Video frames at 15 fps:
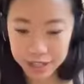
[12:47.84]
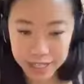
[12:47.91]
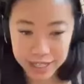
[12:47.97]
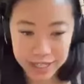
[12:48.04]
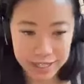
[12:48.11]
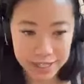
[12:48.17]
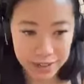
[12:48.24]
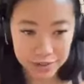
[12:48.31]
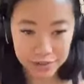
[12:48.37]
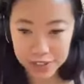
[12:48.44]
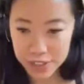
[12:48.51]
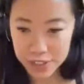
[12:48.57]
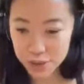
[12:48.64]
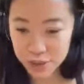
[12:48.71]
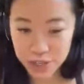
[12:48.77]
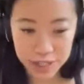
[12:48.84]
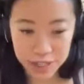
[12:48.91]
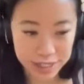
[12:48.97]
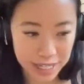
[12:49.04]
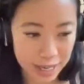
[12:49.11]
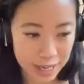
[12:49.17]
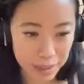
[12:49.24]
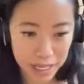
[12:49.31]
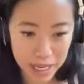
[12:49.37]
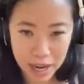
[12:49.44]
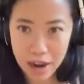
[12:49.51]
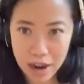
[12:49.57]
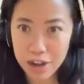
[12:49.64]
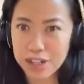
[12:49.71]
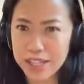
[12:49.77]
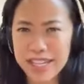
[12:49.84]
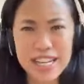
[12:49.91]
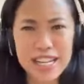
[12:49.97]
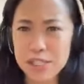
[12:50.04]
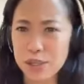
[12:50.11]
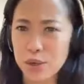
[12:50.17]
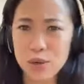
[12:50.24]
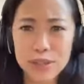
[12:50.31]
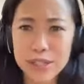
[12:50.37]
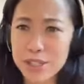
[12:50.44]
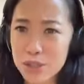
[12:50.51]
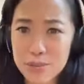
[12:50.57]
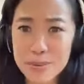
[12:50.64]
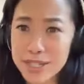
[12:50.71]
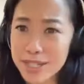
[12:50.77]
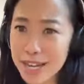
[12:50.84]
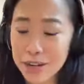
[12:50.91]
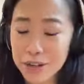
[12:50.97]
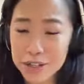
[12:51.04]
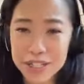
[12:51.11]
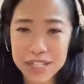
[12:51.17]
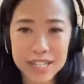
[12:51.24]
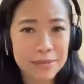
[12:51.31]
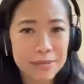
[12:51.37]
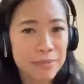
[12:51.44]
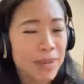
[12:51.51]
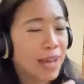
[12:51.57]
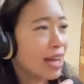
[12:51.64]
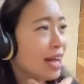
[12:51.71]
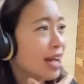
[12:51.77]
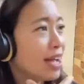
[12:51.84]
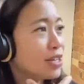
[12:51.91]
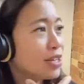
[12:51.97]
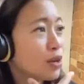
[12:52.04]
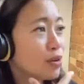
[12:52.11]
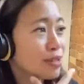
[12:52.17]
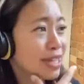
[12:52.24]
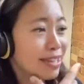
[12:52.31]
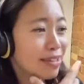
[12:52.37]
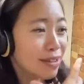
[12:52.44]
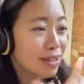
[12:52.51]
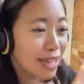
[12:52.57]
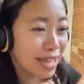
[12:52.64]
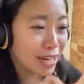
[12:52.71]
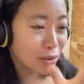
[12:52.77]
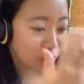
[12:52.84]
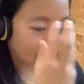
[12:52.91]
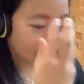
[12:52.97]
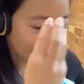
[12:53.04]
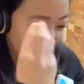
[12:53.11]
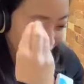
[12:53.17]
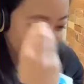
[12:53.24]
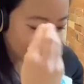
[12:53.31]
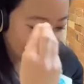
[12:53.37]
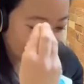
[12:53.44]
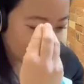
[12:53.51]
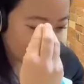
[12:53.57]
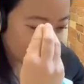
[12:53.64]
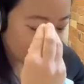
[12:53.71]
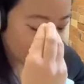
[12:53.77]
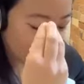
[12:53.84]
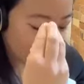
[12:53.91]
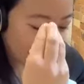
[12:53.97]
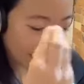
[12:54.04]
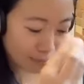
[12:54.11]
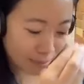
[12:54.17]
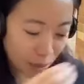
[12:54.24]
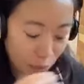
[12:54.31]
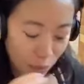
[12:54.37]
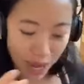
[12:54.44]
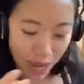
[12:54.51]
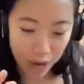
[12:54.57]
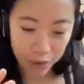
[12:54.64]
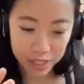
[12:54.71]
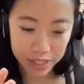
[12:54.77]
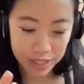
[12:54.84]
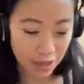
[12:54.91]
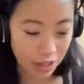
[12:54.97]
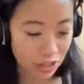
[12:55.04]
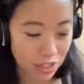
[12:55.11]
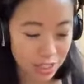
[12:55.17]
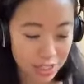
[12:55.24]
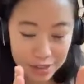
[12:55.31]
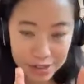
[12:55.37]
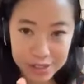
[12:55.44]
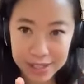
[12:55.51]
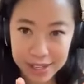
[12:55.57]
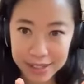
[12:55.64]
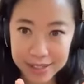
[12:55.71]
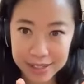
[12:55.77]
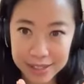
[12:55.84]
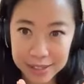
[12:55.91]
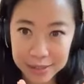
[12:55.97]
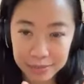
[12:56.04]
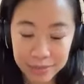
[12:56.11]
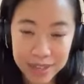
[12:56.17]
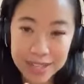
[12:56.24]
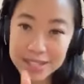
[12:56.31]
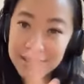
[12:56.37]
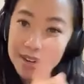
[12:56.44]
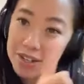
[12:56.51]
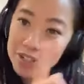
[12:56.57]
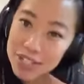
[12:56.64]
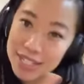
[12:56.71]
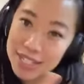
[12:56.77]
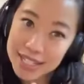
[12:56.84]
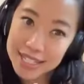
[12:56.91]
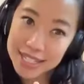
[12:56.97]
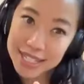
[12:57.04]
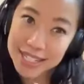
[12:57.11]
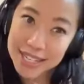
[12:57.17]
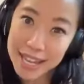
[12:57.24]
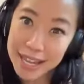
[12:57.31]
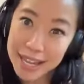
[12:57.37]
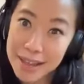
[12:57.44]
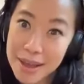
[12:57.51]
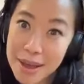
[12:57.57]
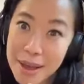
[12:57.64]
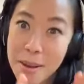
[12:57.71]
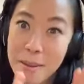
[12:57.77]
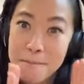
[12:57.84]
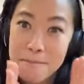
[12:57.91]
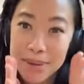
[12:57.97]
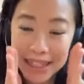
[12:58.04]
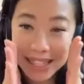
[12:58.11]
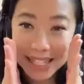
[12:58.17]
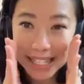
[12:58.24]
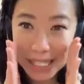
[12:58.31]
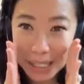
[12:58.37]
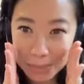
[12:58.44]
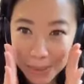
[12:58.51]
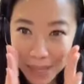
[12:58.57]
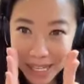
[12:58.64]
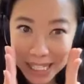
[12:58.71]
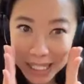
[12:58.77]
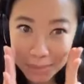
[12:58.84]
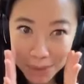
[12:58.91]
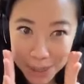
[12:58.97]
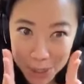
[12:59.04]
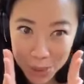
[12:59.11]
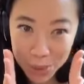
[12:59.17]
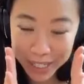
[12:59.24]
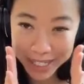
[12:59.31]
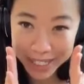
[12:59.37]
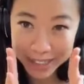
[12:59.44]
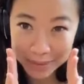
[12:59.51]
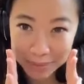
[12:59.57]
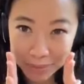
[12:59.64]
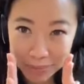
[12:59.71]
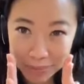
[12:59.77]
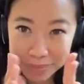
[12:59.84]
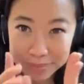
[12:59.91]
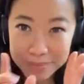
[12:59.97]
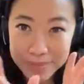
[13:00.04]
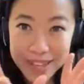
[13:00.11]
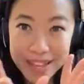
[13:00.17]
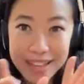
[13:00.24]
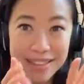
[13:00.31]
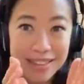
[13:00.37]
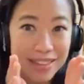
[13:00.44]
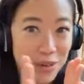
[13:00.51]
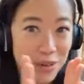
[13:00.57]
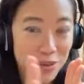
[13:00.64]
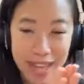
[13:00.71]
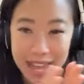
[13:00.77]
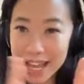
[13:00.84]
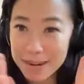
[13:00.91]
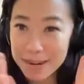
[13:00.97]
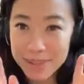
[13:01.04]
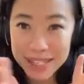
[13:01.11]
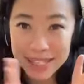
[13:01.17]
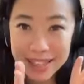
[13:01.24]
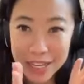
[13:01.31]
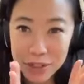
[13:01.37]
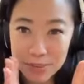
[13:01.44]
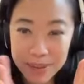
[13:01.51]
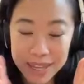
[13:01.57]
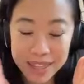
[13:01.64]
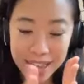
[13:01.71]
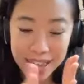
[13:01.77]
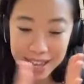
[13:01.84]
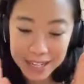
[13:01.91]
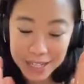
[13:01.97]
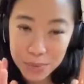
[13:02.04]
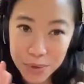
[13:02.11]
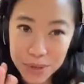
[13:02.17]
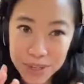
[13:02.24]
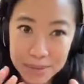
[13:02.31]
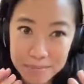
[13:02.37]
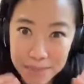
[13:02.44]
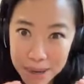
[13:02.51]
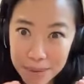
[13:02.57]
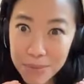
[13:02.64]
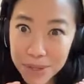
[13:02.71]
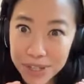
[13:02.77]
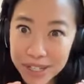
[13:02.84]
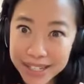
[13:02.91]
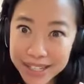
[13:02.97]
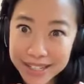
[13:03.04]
kidneys are filtering all day. I'm like, our kidneys are holding so much energy. So I was like getting really deep. And I'm like, wow, it's not just our cells, it's not just the DNA, but the space between, you know, the atom and the electron, like that is where the memory